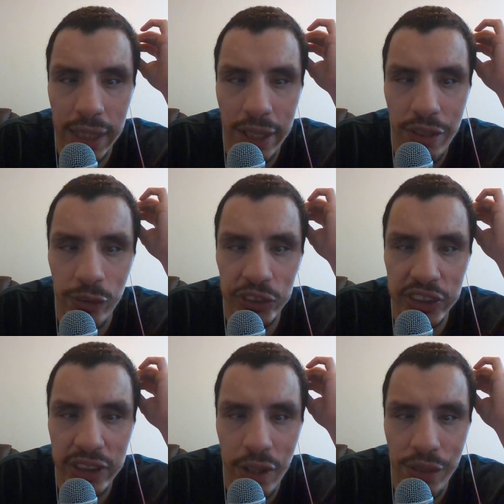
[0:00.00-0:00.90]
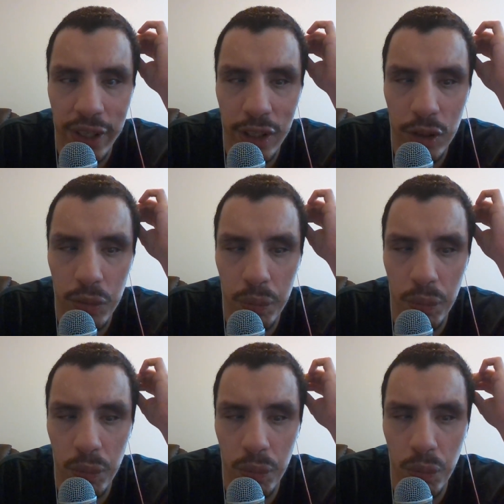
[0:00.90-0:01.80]
And there's nothing
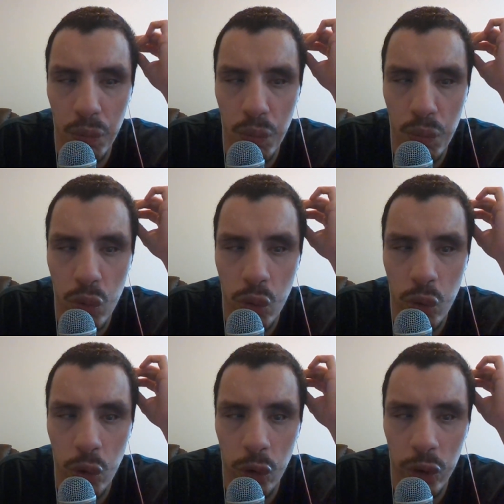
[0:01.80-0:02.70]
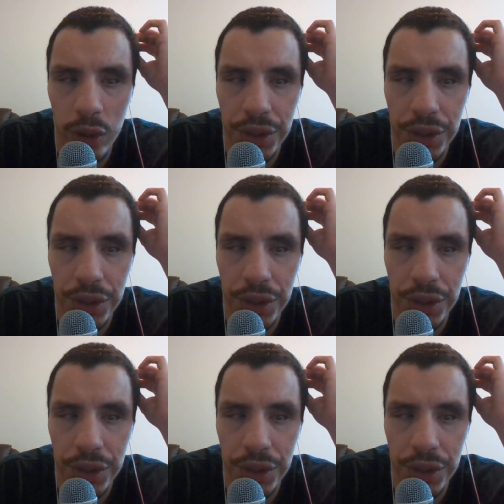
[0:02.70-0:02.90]
more